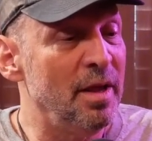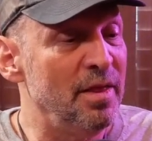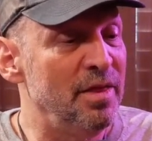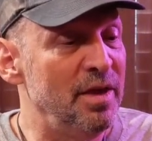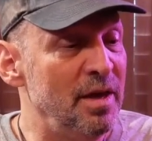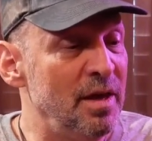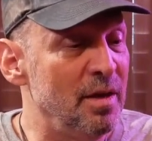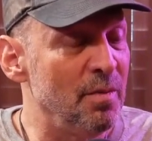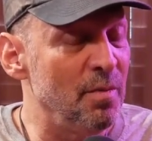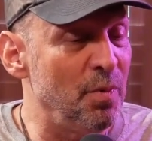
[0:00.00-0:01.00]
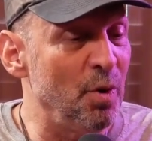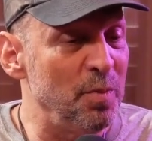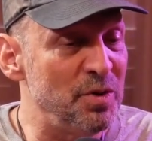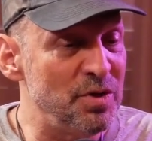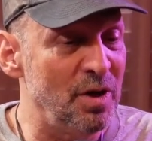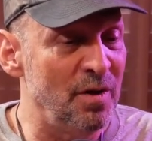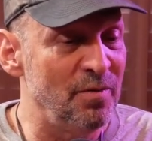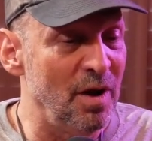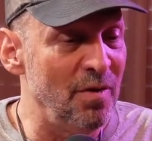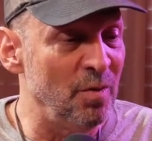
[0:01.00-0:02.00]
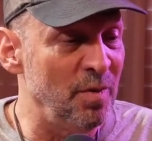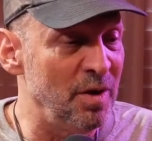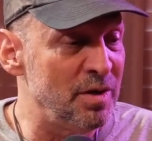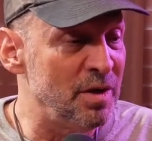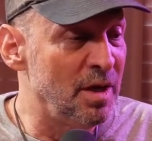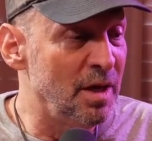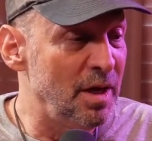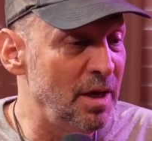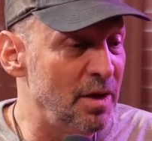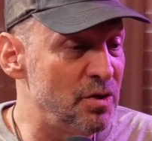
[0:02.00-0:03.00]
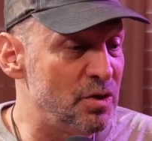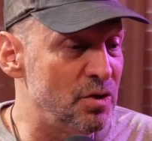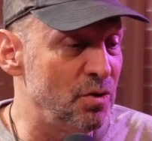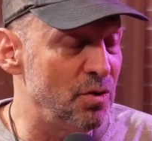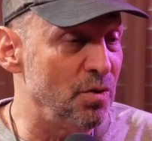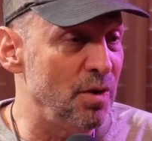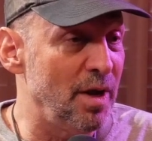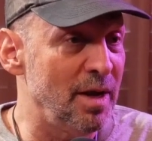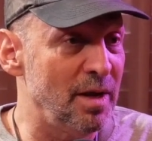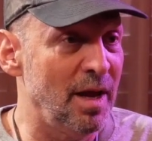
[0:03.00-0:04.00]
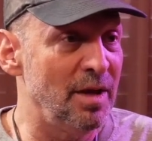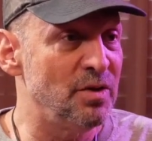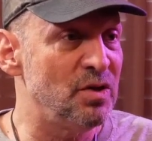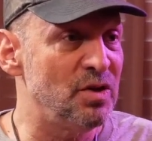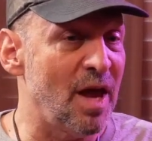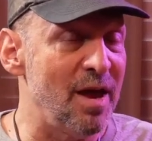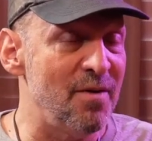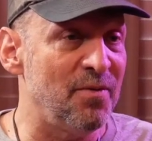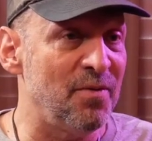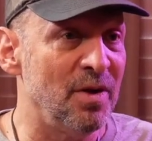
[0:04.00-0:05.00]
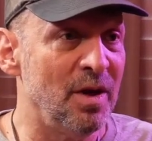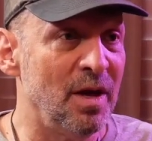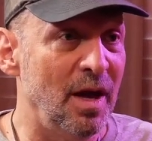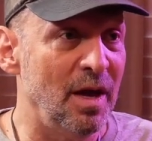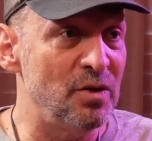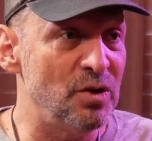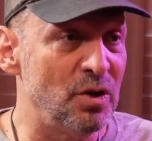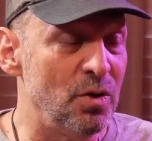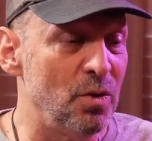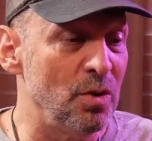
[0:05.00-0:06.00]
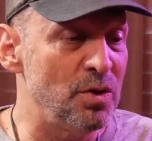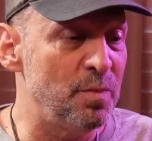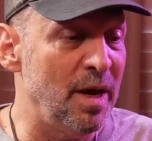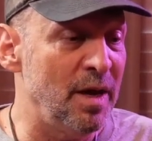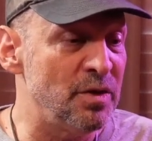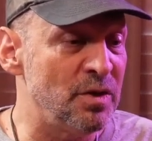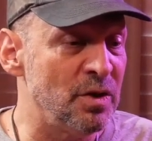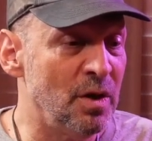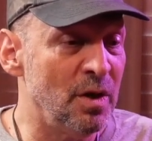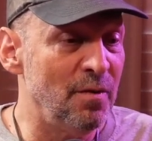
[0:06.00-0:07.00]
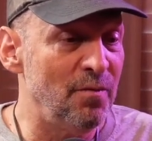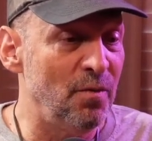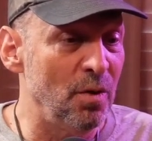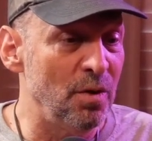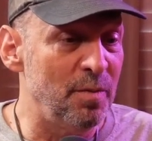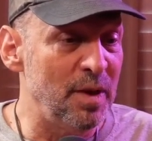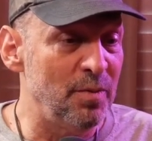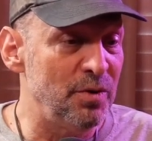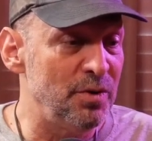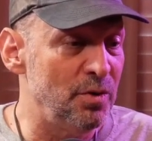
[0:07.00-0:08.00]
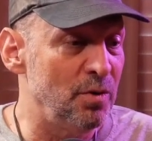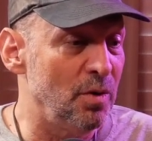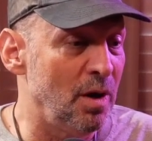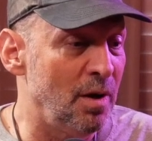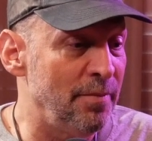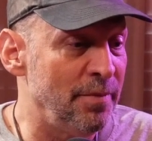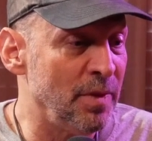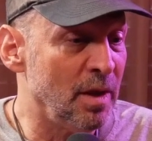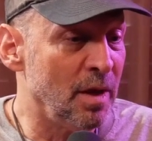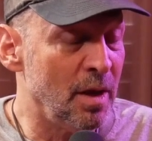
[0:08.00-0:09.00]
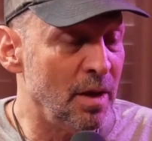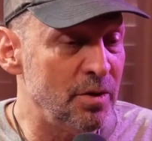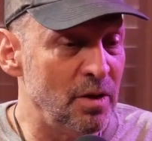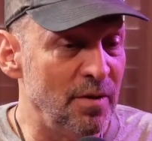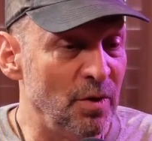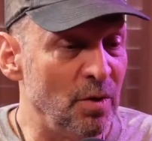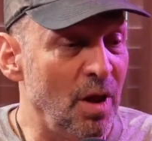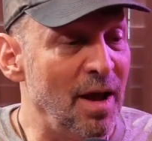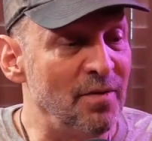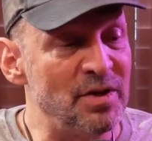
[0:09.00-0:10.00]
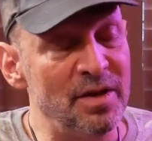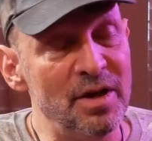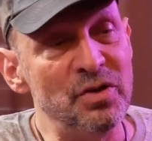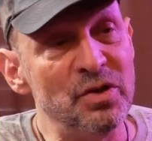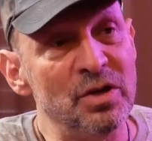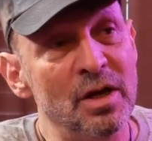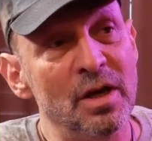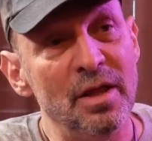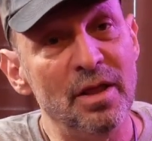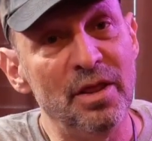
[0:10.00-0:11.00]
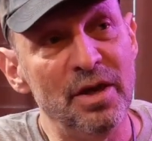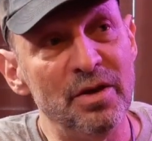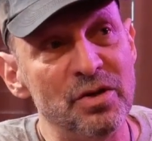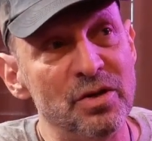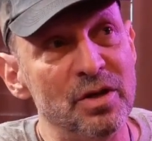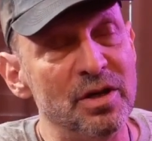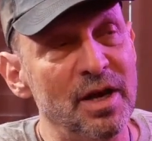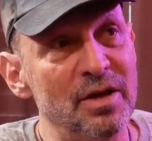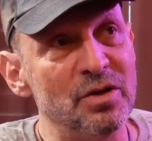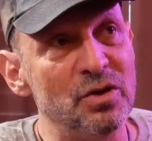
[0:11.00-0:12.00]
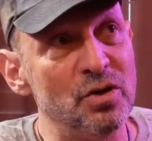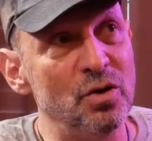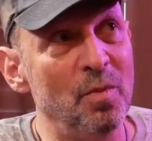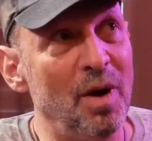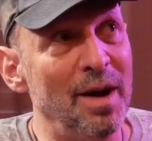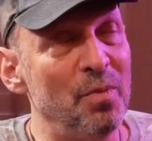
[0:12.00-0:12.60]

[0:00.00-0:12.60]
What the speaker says: the purpose of government, is to create a safe and secure space for the people to live their lives. And this takes us to my